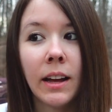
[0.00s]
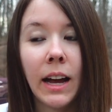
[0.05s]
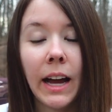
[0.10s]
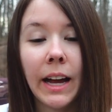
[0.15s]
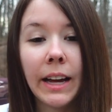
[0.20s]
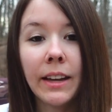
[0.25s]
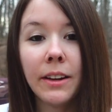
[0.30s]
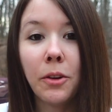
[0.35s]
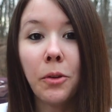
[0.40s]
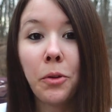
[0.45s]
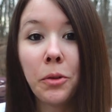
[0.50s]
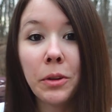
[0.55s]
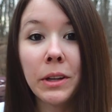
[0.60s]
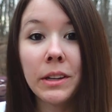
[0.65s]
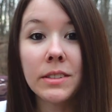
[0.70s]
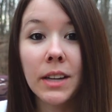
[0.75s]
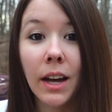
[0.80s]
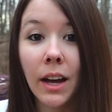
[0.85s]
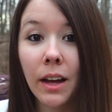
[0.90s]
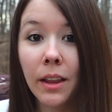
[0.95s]
I can
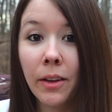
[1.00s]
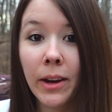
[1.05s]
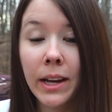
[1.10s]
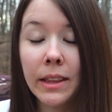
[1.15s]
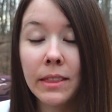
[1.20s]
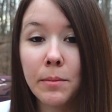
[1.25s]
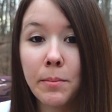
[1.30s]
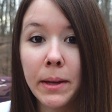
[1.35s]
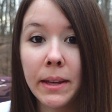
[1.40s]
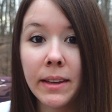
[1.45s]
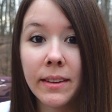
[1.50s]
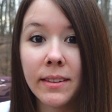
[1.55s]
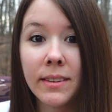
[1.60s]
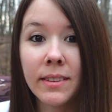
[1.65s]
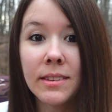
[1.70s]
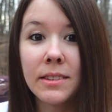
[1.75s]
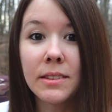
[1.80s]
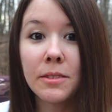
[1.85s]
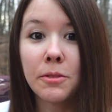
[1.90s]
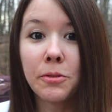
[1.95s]
only tolerate the
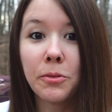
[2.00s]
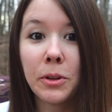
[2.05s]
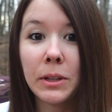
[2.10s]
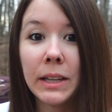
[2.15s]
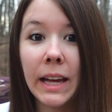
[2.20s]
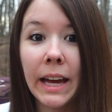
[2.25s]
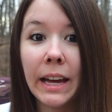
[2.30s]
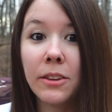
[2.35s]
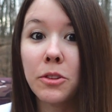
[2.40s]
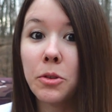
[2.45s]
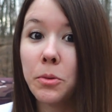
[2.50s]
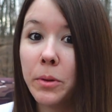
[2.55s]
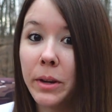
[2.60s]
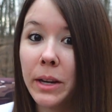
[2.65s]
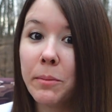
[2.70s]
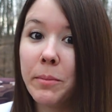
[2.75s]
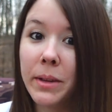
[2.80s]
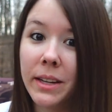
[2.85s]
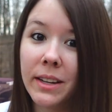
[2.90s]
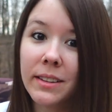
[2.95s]
bins for like
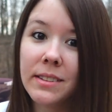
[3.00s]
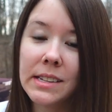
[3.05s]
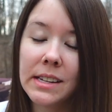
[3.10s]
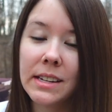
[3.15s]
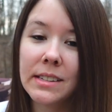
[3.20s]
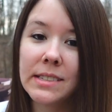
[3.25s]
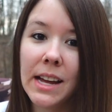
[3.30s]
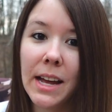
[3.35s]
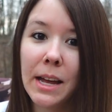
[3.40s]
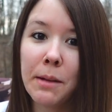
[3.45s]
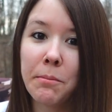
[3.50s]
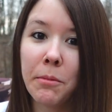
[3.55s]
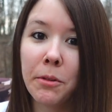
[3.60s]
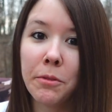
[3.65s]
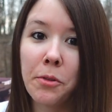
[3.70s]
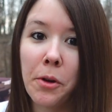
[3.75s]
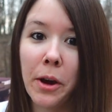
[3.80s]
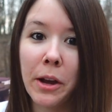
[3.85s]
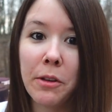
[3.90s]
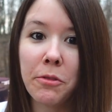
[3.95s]
20 minutes at a time
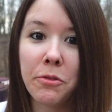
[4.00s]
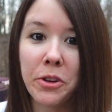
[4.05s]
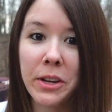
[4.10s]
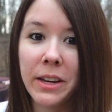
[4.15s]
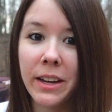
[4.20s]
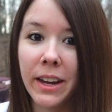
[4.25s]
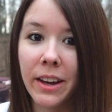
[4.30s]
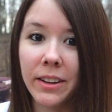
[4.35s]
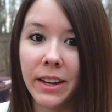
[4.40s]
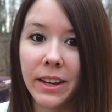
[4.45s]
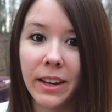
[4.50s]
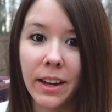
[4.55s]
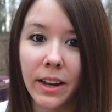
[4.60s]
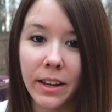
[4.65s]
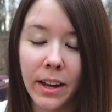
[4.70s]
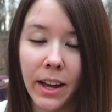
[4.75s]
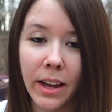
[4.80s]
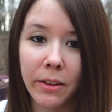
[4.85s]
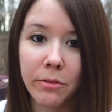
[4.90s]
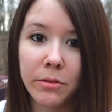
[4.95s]
before I freak out and I
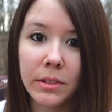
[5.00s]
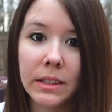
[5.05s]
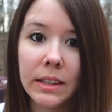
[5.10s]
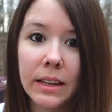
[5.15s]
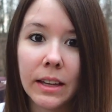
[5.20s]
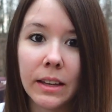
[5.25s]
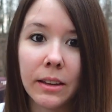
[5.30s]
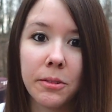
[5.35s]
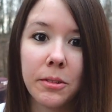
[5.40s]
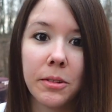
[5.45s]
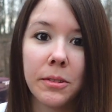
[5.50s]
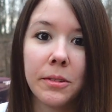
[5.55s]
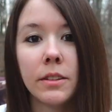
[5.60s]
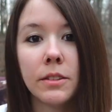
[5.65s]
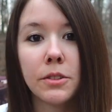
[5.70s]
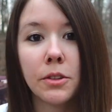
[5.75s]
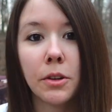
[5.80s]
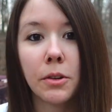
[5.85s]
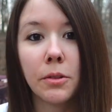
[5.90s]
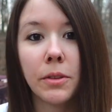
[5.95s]
kind of have to leave.
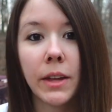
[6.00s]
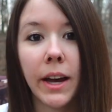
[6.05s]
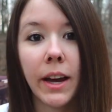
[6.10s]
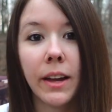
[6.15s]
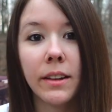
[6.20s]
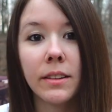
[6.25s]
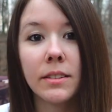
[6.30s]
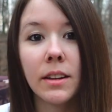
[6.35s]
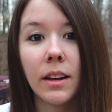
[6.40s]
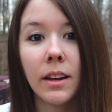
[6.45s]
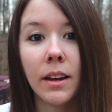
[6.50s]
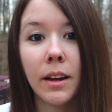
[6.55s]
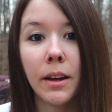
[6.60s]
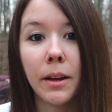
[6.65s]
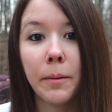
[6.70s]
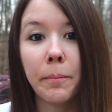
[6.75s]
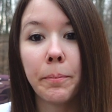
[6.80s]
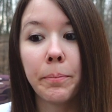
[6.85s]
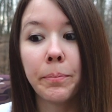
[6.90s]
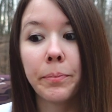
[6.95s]
So that
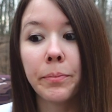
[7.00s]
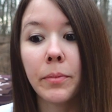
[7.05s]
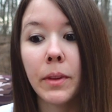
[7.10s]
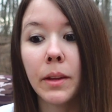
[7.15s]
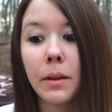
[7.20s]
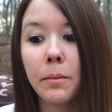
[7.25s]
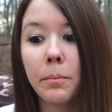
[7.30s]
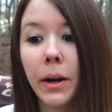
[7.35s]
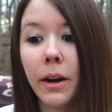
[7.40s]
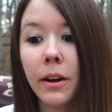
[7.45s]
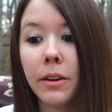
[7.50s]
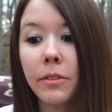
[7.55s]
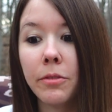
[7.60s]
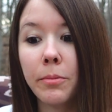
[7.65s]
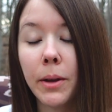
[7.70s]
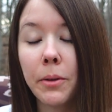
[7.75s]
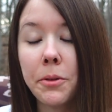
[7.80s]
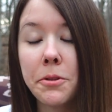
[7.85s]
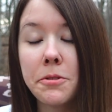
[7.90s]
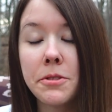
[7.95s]
part of
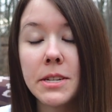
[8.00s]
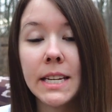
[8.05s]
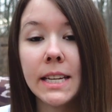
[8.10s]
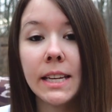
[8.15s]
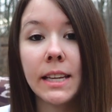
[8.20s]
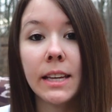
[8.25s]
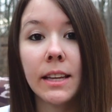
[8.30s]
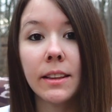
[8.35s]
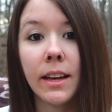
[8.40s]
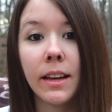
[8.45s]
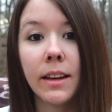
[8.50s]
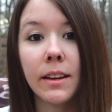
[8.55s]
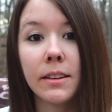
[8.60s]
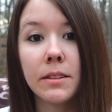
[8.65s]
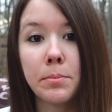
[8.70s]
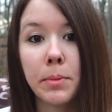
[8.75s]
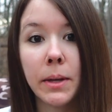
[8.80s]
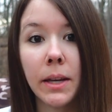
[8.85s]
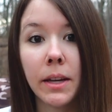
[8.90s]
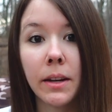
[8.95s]
my routine that
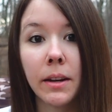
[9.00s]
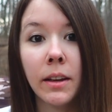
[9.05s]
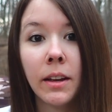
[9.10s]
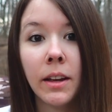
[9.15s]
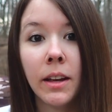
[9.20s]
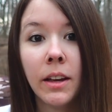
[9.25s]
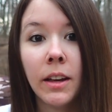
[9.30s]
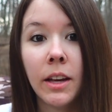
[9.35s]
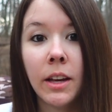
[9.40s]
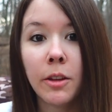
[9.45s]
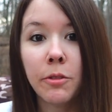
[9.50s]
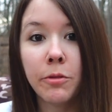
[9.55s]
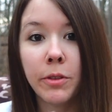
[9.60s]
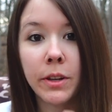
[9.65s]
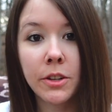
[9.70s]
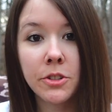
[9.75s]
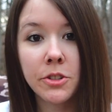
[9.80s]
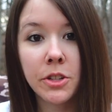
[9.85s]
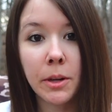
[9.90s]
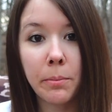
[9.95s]
has been
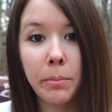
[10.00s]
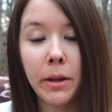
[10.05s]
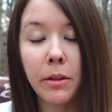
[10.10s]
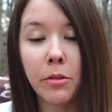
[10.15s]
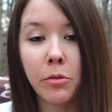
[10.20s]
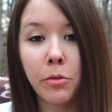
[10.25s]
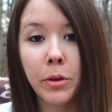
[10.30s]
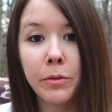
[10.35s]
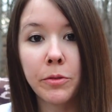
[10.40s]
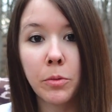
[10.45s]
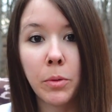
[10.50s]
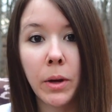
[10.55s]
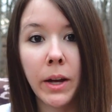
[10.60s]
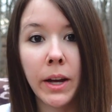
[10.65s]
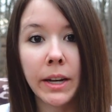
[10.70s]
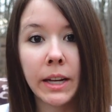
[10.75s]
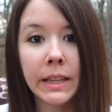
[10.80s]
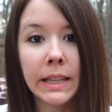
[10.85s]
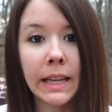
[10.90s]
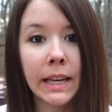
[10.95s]
finish up at Thrift
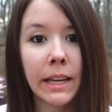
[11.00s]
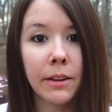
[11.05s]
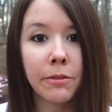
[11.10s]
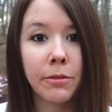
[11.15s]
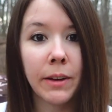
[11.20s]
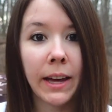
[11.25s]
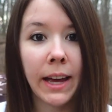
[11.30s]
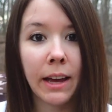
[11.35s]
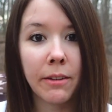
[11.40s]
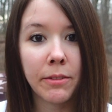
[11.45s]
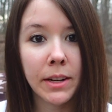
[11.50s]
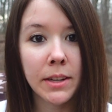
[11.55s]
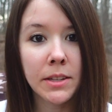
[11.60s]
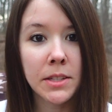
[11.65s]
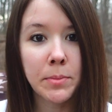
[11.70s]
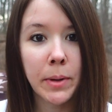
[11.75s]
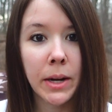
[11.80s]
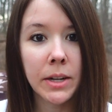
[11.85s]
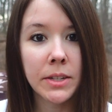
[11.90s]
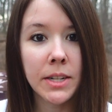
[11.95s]
One, and then if I have any
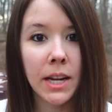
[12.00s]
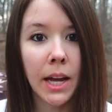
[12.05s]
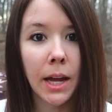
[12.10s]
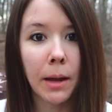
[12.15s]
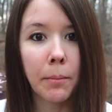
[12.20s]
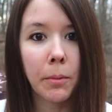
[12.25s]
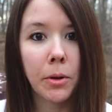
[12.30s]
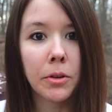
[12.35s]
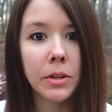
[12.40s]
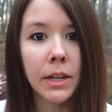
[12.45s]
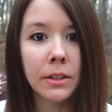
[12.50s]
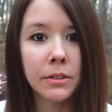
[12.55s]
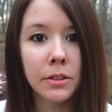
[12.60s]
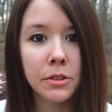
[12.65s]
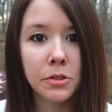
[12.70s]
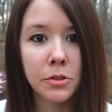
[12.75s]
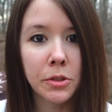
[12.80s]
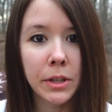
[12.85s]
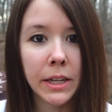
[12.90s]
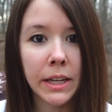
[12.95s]
spare time, go down the
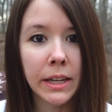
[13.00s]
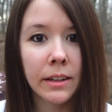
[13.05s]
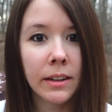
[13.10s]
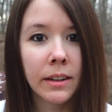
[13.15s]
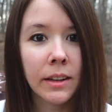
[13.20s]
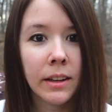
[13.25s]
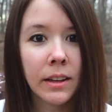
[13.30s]
street,